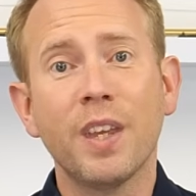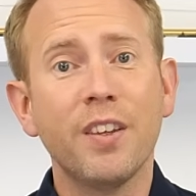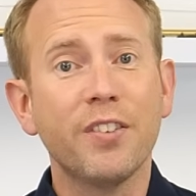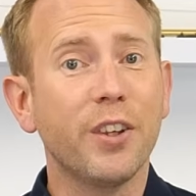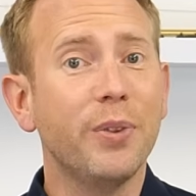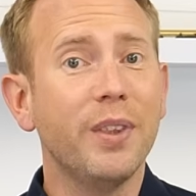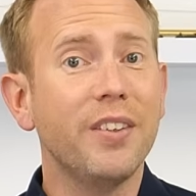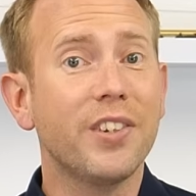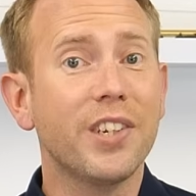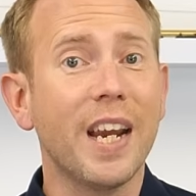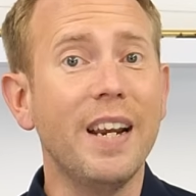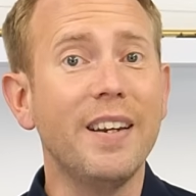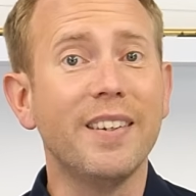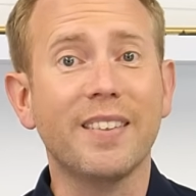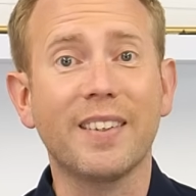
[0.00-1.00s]
so this
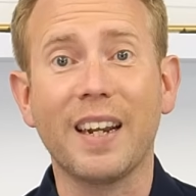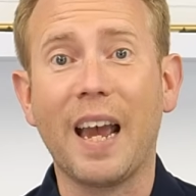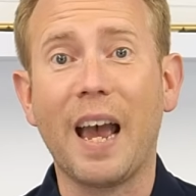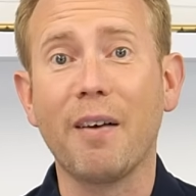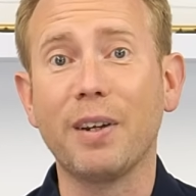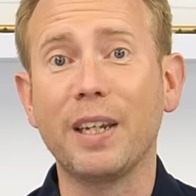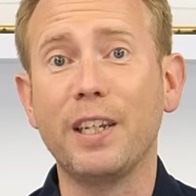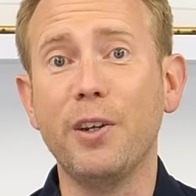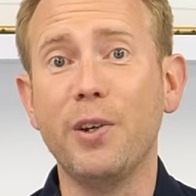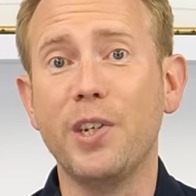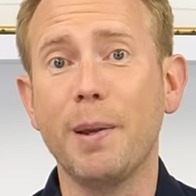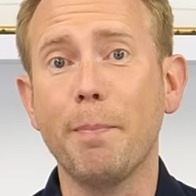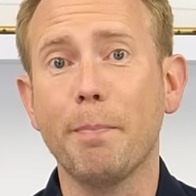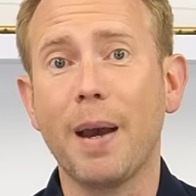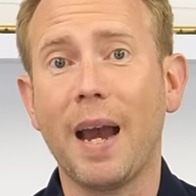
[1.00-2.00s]
change is going to have a
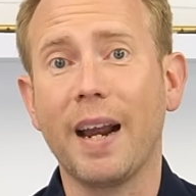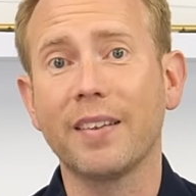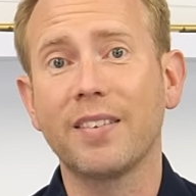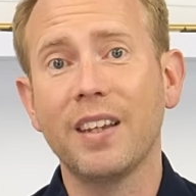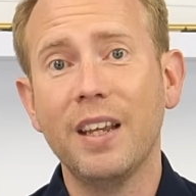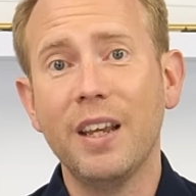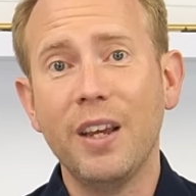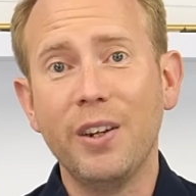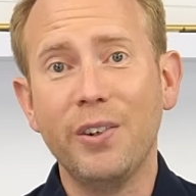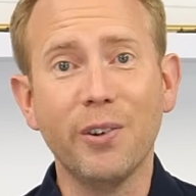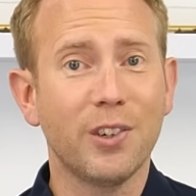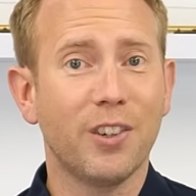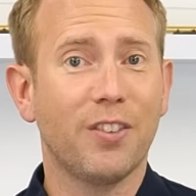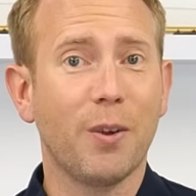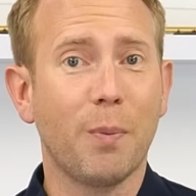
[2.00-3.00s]
huge impact,
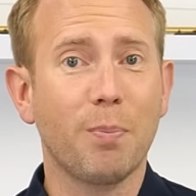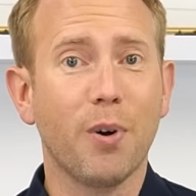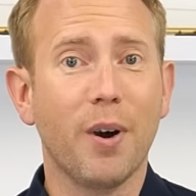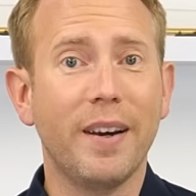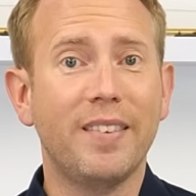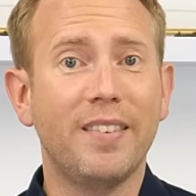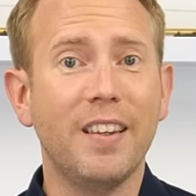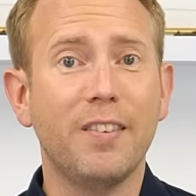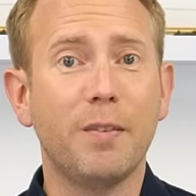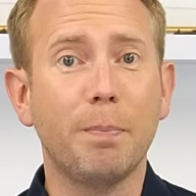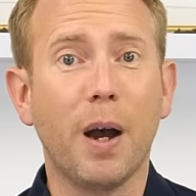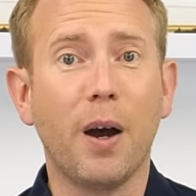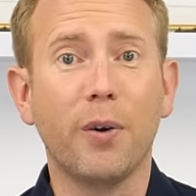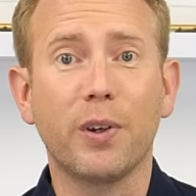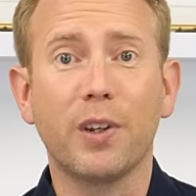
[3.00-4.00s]
not just on prices,
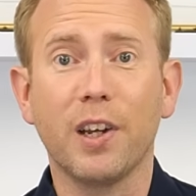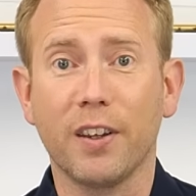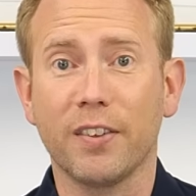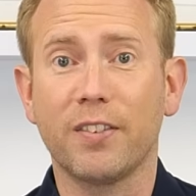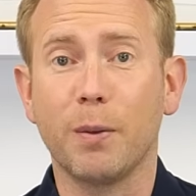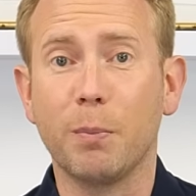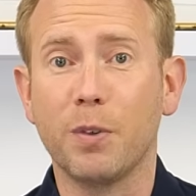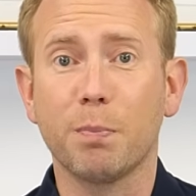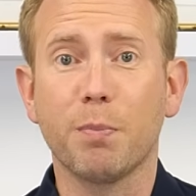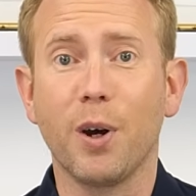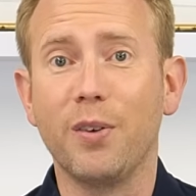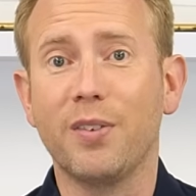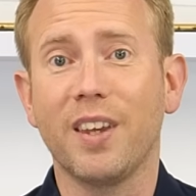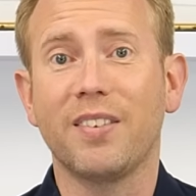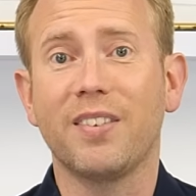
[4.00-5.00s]
but on customs
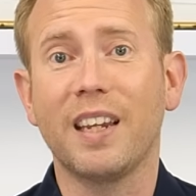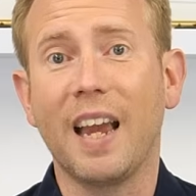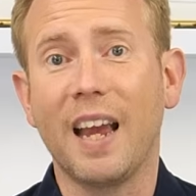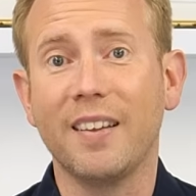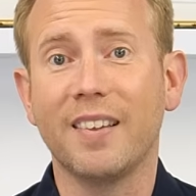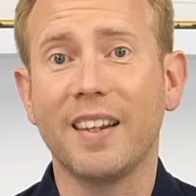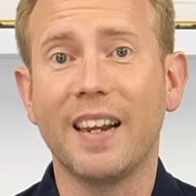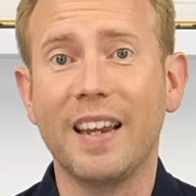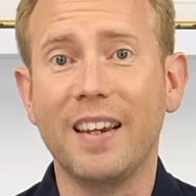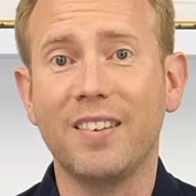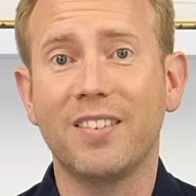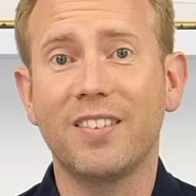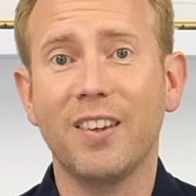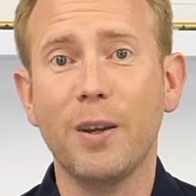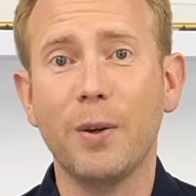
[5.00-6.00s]
processing and
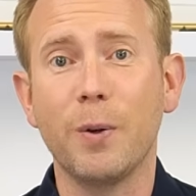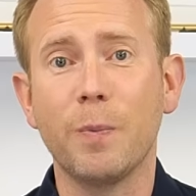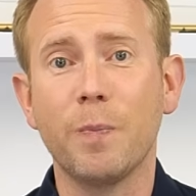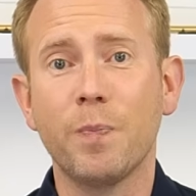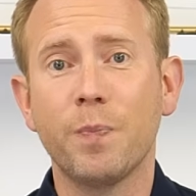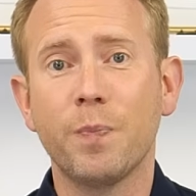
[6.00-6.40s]
delays too.